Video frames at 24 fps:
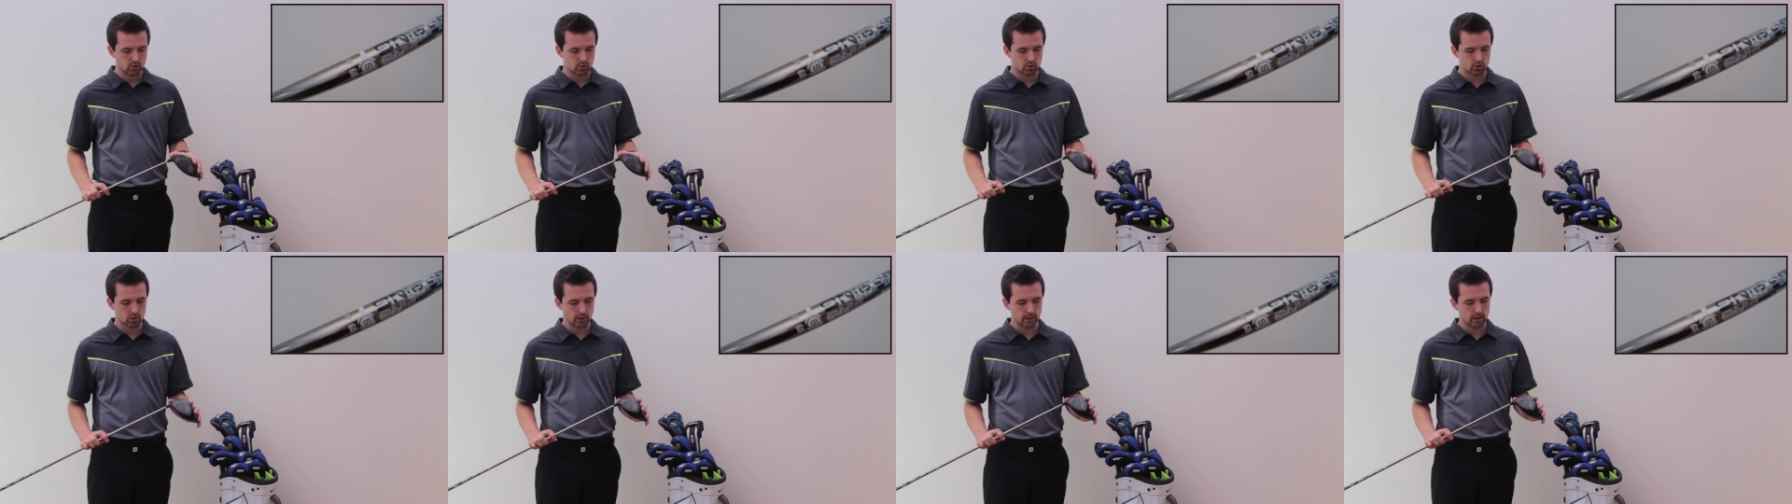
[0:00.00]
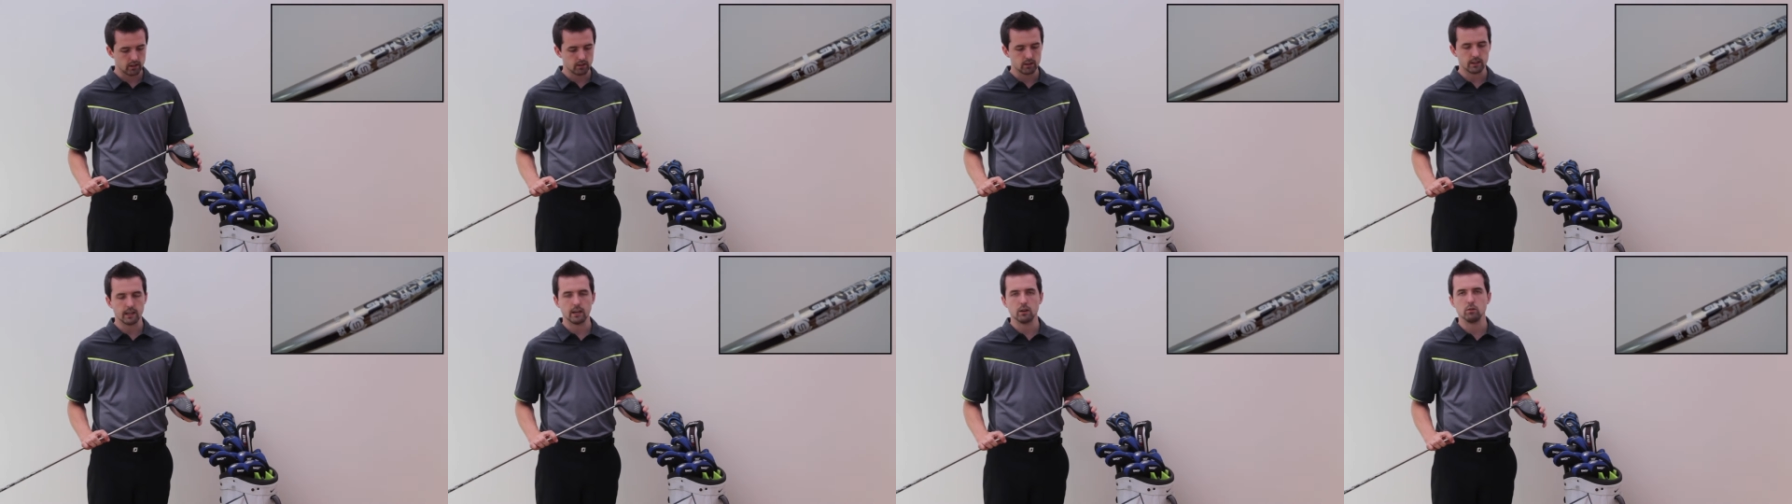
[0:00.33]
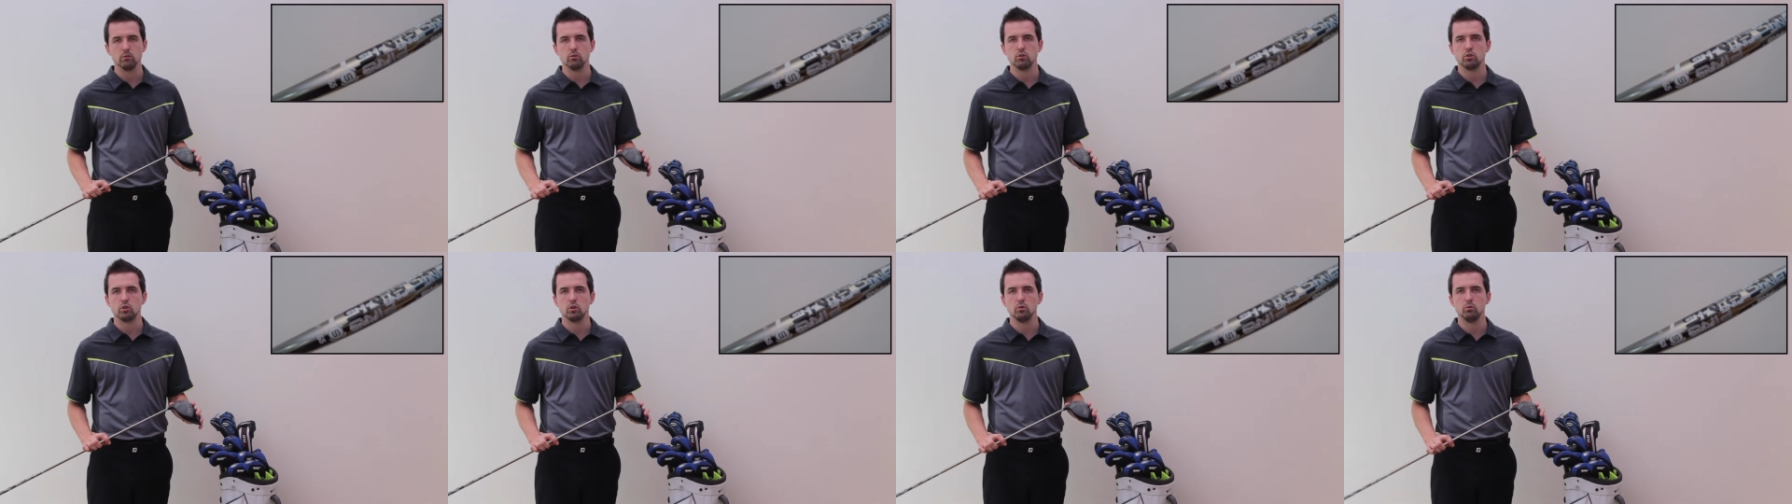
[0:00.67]
taken
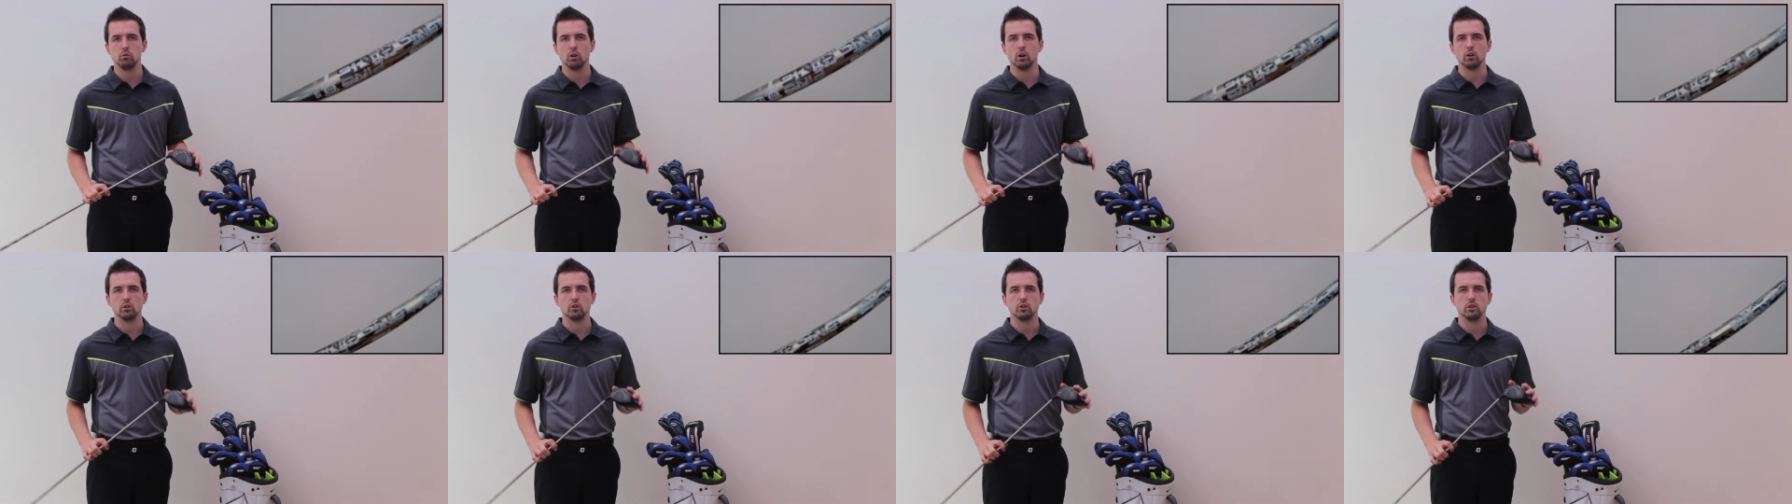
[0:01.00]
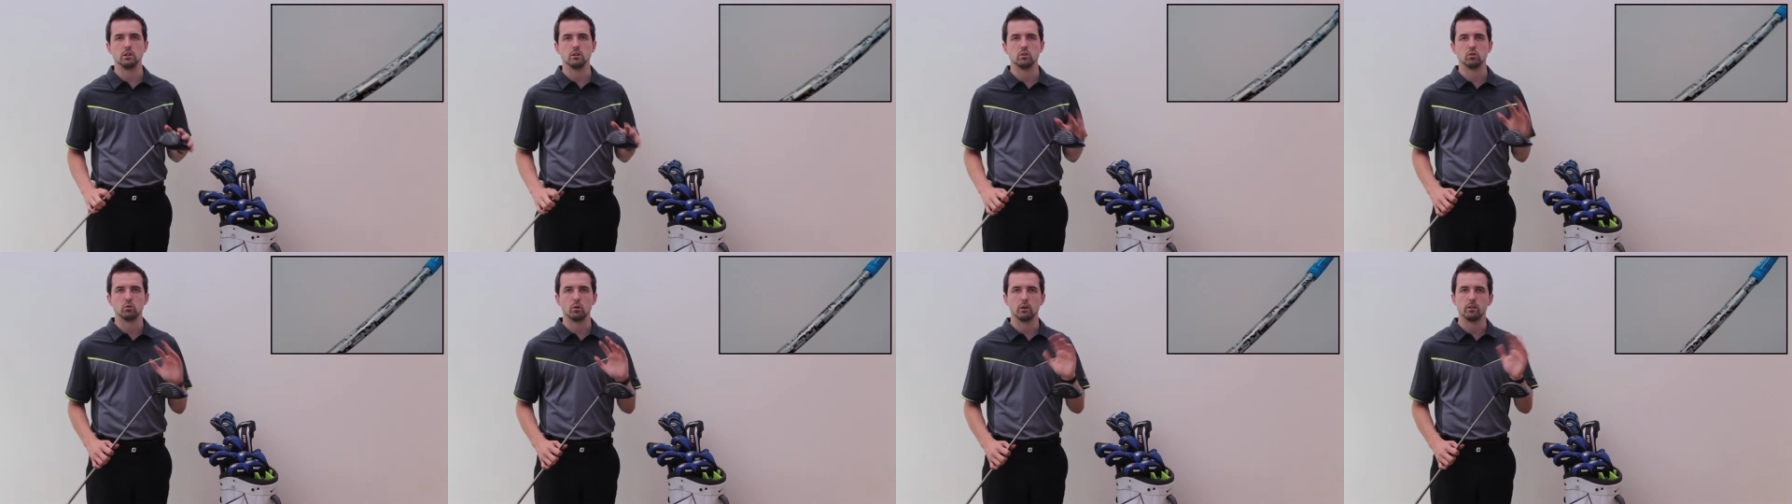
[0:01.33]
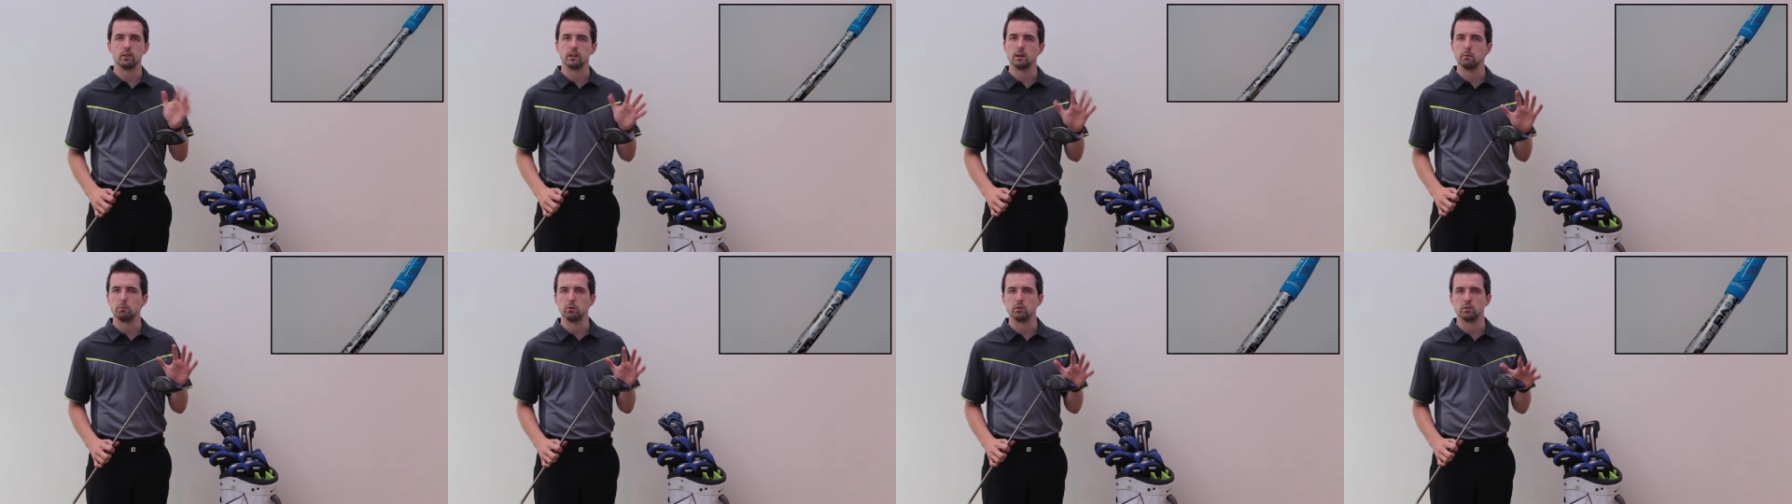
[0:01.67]
down two notches, so I
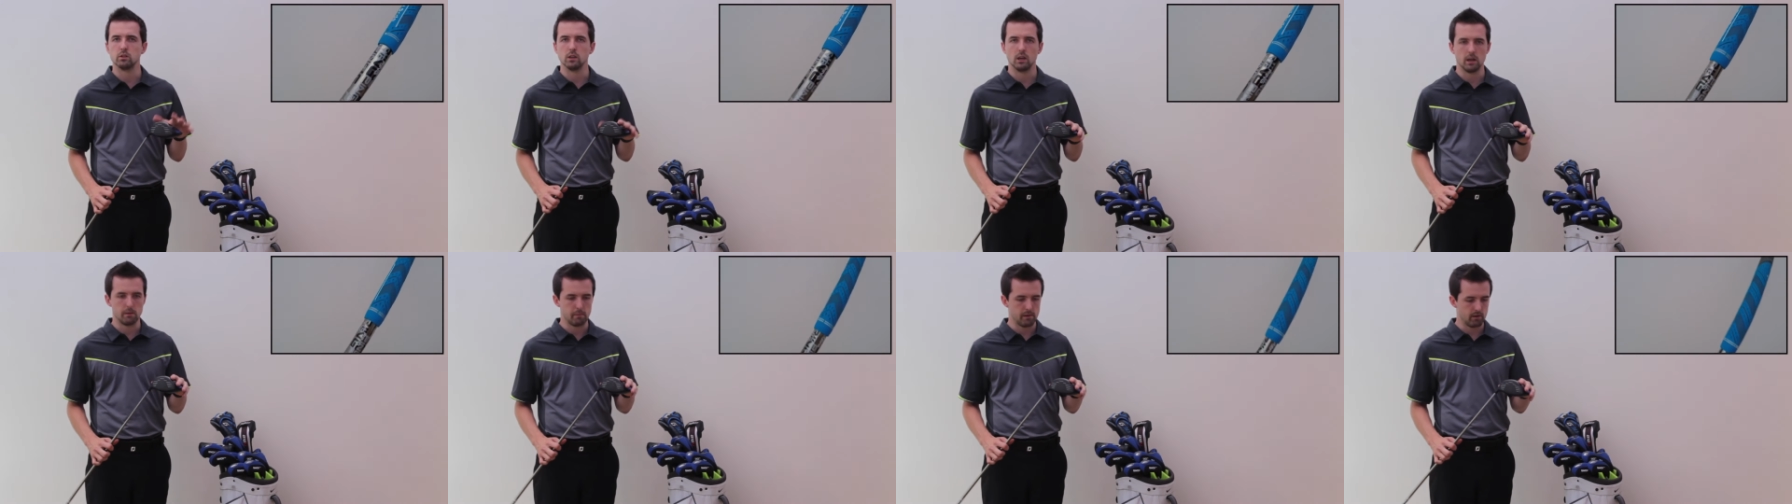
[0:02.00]
think I put it at